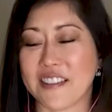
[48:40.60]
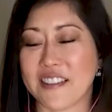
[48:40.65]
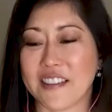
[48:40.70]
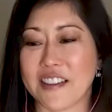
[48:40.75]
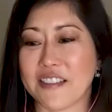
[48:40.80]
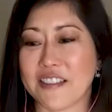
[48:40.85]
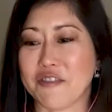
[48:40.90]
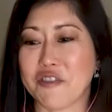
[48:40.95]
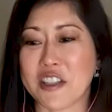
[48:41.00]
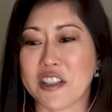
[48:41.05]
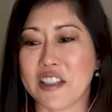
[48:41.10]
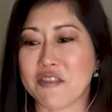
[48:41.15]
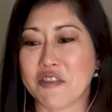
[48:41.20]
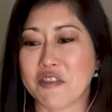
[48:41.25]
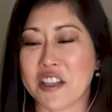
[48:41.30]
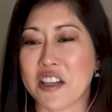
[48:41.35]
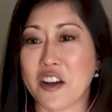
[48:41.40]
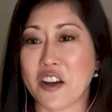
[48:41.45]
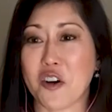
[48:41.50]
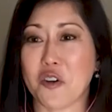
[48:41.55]

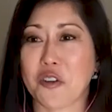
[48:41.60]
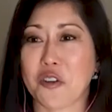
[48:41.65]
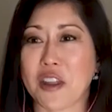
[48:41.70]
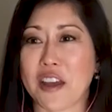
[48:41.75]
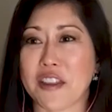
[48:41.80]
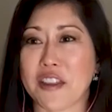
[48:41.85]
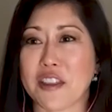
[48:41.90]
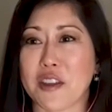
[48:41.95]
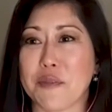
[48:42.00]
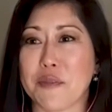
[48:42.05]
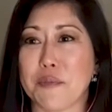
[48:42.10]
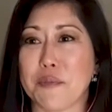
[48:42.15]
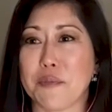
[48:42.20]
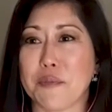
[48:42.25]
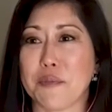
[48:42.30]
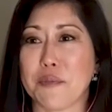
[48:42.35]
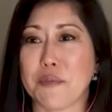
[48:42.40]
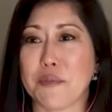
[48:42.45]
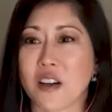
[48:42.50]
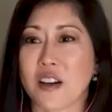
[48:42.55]
we know that the
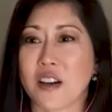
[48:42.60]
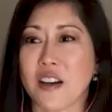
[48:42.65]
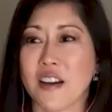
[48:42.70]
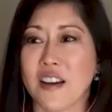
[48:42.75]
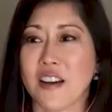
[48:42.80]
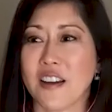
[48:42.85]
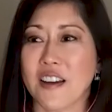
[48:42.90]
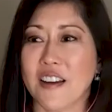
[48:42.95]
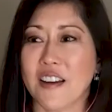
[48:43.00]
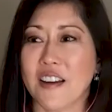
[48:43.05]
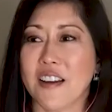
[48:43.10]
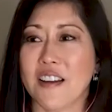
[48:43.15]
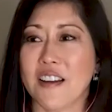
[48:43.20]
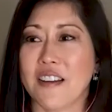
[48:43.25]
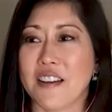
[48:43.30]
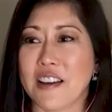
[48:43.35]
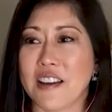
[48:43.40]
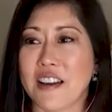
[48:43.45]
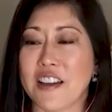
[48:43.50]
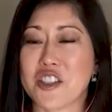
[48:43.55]
more
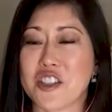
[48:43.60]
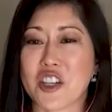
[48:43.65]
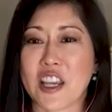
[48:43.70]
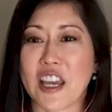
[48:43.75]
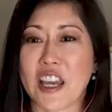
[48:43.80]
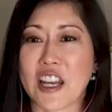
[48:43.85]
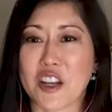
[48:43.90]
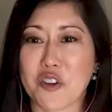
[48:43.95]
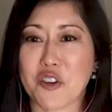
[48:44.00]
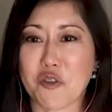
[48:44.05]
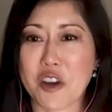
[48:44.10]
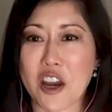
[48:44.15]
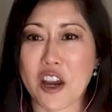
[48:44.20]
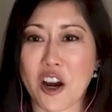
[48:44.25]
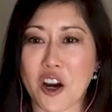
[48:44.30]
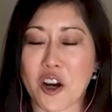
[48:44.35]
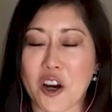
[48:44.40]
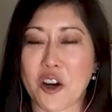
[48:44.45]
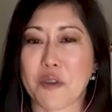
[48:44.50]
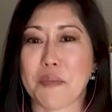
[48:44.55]
educated we
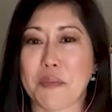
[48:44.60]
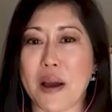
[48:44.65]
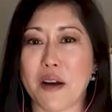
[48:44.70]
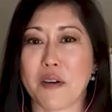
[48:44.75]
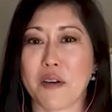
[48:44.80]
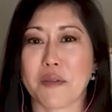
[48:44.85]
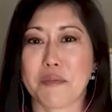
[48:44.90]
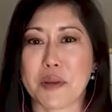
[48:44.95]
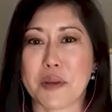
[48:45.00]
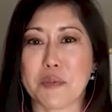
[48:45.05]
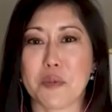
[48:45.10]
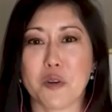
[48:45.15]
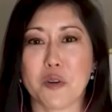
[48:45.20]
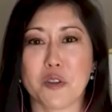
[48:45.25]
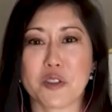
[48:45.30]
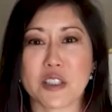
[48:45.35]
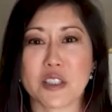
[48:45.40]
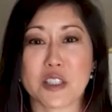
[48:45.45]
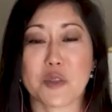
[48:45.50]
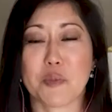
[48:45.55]
are about
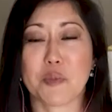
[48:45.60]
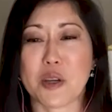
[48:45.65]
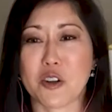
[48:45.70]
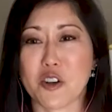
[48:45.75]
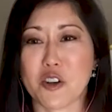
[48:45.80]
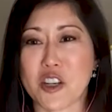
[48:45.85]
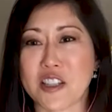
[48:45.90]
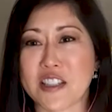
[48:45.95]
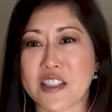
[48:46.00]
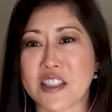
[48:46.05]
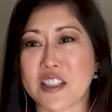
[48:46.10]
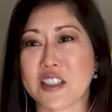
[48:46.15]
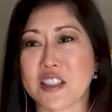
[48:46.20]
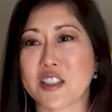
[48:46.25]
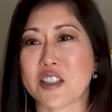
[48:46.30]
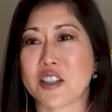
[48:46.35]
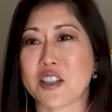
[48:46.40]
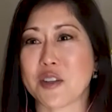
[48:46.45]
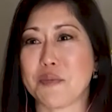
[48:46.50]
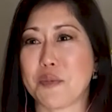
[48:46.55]
people's
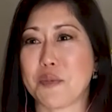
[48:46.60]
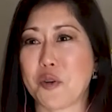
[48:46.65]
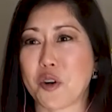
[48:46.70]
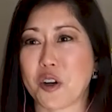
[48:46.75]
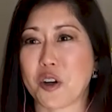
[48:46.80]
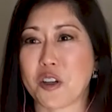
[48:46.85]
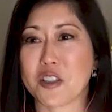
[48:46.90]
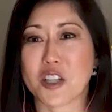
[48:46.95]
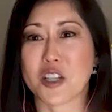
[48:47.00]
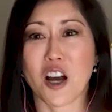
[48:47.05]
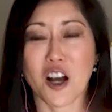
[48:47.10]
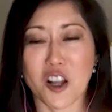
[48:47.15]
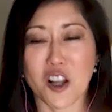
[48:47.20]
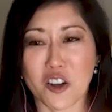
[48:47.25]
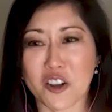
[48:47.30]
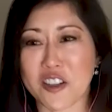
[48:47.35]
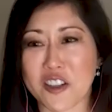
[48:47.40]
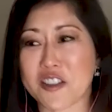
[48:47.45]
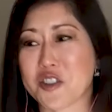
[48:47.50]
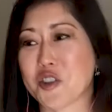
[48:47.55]
experiences, the more
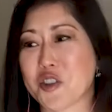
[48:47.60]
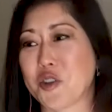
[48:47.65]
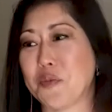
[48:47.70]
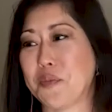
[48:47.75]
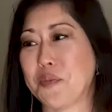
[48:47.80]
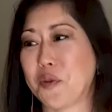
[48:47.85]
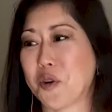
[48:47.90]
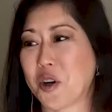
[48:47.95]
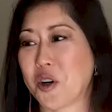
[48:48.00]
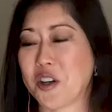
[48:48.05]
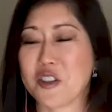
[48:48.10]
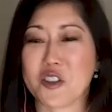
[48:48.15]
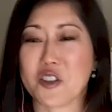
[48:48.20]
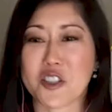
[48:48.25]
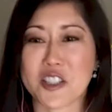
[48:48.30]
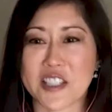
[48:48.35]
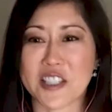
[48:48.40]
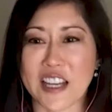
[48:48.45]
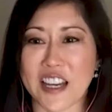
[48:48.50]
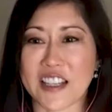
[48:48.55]
tolerance, the more
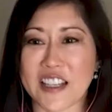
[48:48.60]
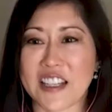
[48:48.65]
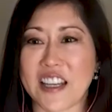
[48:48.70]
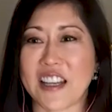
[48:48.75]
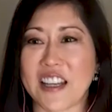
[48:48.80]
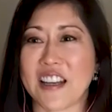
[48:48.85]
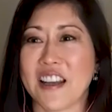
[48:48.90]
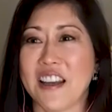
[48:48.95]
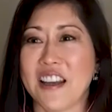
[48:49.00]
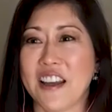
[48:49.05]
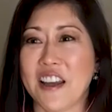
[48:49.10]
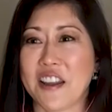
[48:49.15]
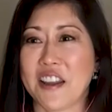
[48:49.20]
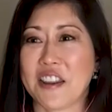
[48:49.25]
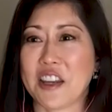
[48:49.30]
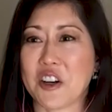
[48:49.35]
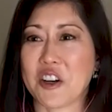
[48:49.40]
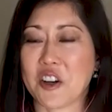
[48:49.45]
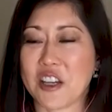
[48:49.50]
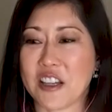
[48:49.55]
understanding
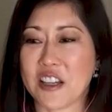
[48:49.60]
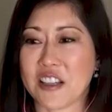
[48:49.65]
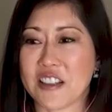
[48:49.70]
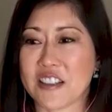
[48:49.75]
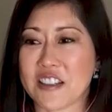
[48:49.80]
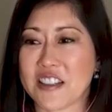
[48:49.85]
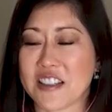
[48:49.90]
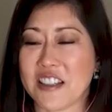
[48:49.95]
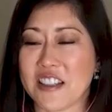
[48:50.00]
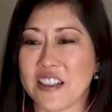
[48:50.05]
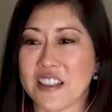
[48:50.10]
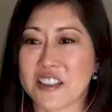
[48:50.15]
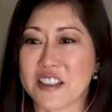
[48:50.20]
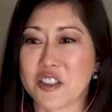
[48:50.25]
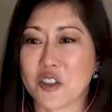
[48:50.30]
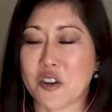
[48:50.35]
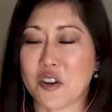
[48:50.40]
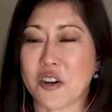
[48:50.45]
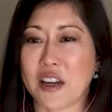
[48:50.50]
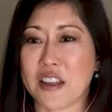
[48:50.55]
there is.
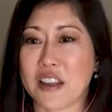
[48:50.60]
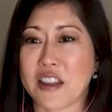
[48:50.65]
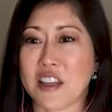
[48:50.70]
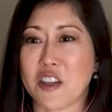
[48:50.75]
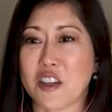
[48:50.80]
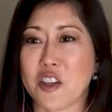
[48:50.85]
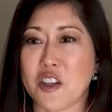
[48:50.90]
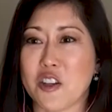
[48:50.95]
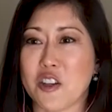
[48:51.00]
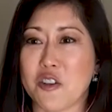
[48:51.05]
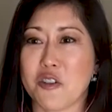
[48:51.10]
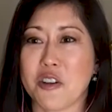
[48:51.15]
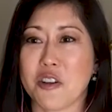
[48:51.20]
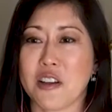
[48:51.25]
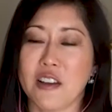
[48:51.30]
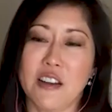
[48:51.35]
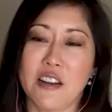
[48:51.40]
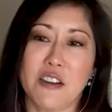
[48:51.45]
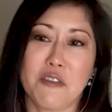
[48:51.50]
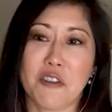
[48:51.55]
So I think you
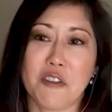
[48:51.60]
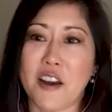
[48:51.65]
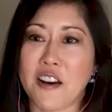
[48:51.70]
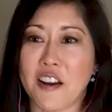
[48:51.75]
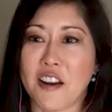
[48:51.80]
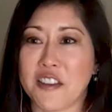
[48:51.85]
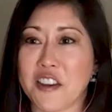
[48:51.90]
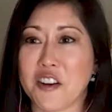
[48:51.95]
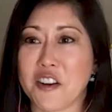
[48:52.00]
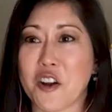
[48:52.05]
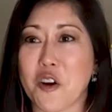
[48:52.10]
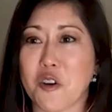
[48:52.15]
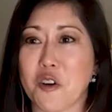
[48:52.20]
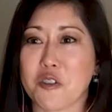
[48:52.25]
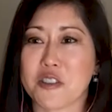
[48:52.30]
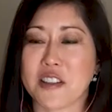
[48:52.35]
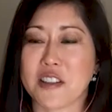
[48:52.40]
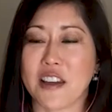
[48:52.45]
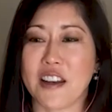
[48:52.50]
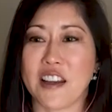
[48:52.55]
hit it right on the
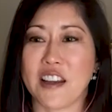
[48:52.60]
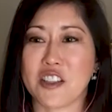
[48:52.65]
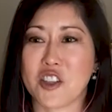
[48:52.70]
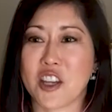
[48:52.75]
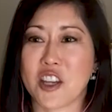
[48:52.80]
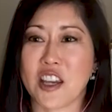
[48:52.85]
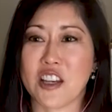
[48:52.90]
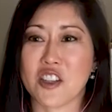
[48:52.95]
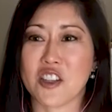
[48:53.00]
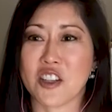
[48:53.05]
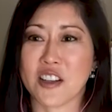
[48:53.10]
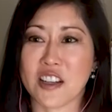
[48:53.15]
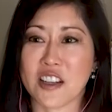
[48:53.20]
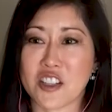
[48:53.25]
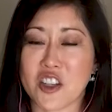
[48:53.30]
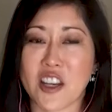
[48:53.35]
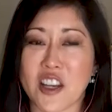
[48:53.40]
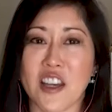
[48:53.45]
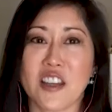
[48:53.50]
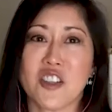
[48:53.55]
nose, that education
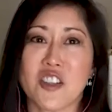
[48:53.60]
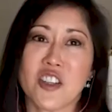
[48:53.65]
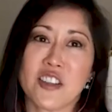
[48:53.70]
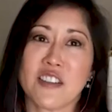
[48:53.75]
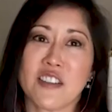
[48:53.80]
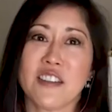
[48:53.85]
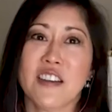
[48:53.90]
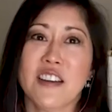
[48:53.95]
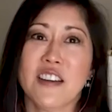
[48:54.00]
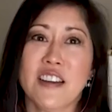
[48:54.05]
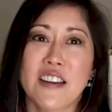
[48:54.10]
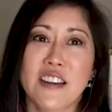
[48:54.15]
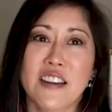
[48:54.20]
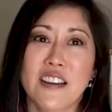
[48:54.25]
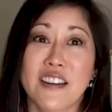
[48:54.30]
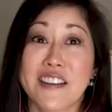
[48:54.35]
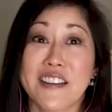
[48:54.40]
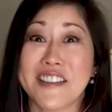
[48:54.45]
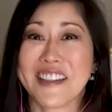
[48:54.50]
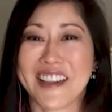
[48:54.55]

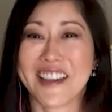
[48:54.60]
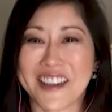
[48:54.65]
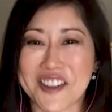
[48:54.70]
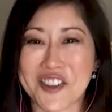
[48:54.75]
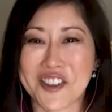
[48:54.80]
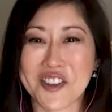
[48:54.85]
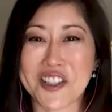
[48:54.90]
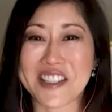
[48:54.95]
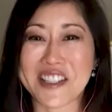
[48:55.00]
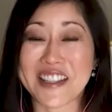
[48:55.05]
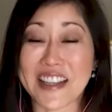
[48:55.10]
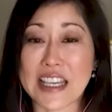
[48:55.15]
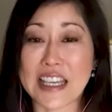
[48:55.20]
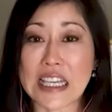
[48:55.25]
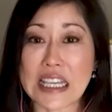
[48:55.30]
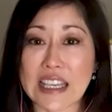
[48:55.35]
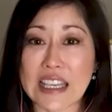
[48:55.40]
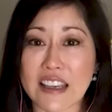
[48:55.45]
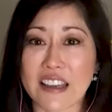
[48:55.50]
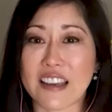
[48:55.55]
is the
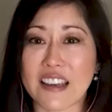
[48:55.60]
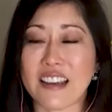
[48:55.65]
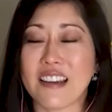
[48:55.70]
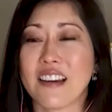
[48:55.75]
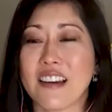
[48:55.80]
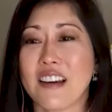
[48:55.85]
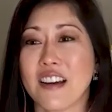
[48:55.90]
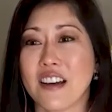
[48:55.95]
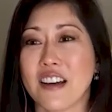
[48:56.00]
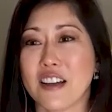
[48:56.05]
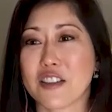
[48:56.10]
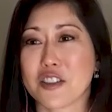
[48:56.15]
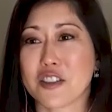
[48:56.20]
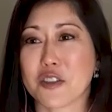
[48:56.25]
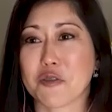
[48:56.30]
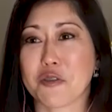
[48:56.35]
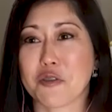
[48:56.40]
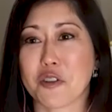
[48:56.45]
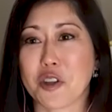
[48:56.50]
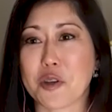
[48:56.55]
key to
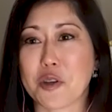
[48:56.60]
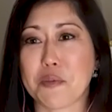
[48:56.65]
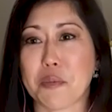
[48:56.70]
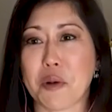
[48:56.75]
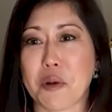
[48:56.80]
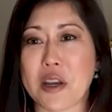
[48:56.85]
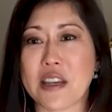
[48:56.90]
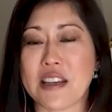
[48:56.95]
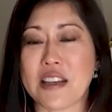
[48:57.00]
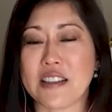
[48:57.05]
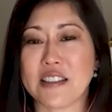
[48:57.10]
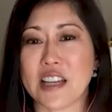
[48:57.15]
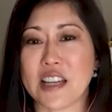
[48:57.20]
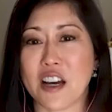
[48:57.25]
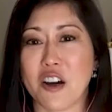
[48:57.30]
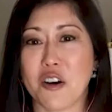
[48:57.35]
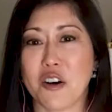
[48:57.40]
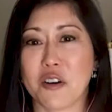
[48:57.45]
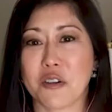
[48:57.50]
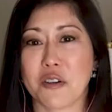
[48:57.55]
really breaking
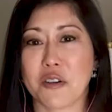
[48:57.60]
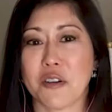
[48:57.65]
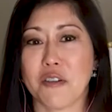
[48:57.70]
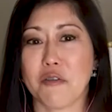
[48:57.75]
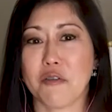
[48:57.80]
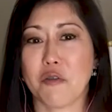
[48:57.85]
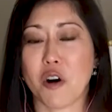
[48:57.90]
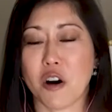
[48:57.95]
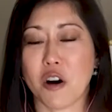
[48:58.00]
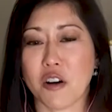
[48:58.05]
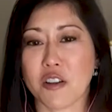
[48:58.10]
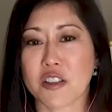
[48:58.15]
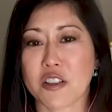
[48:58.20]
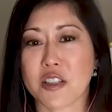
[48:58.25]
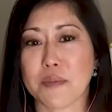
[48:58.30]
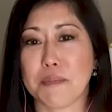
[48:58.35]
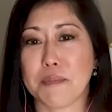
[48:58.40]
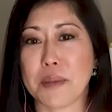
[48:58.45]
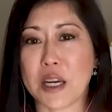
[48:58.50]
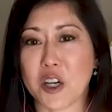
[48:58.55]
down walls
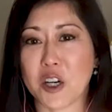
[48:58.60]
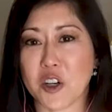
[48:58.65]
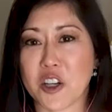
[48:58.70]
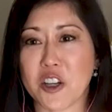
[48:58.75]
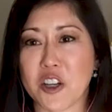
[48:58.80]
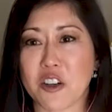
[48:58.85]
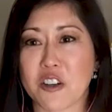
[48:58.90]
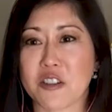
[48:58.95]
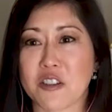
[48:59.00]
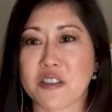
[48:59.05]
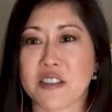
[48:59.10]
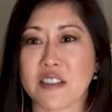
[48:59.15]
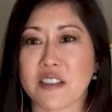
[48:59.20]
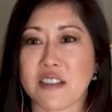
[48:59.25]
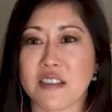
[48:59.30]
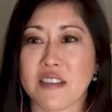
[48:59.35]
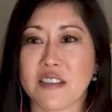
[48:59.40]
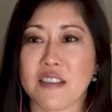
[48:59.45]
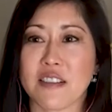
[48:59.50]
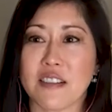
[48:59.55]
and barriers
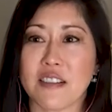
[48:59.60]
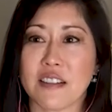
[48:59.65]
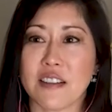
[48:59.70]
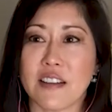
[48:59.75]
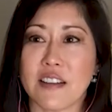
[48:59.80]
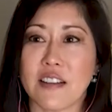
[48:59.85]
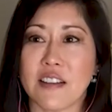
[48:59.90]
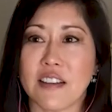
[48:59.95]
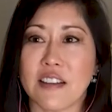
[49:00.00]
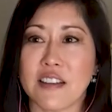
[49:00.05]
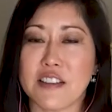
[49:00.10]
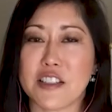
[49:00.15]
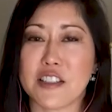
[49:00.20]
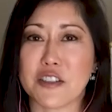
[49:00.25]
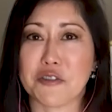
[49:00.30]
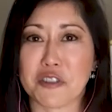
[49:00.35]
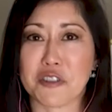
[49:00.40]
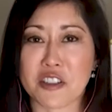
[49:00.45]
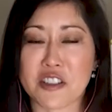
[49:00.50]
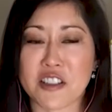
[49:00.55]
and
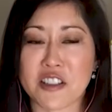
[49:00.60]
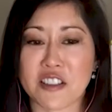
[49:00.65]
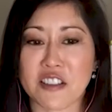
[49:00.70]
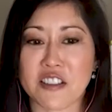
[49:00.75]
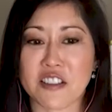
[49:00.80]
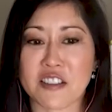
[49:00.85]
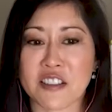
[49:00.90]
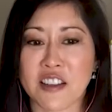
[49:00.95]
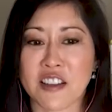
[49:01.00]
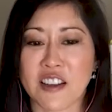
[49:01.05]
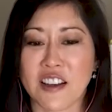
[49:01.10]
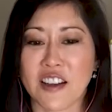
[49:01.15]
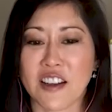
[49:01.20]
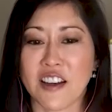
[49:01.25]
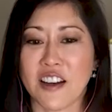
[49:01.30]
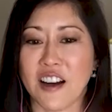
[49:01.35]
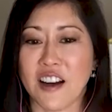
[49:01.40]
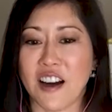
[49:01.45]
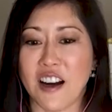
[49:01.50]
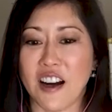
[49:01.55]
differences.
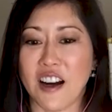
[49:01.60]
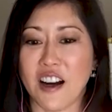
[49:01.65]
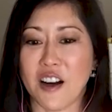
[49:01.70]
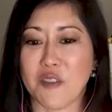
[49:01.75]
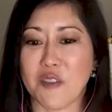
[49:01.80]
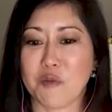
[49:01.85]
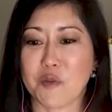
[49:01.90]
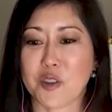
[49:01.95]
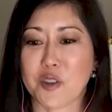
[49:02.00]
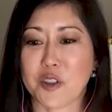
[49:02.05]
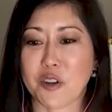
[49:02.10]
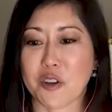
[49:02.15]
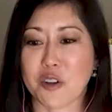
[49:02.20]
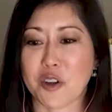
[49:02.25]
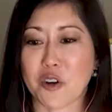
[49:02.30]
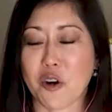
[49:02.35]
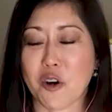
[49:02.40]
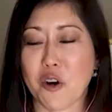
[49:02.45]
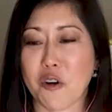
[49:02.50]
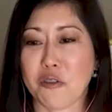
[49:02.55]

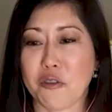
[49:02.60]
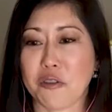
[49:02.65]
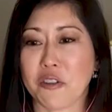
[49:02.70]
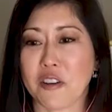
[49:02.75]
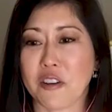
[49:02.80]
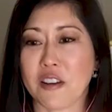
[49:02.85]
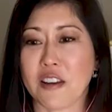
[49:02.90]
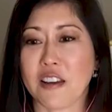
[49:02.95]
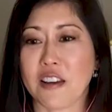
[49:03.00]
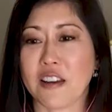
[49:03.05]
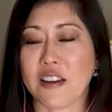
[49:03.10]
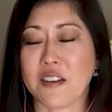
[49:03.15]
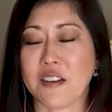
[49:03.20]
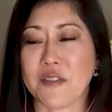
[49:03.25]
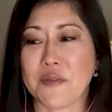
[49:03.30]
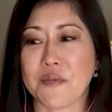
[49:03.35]
So, hopefully,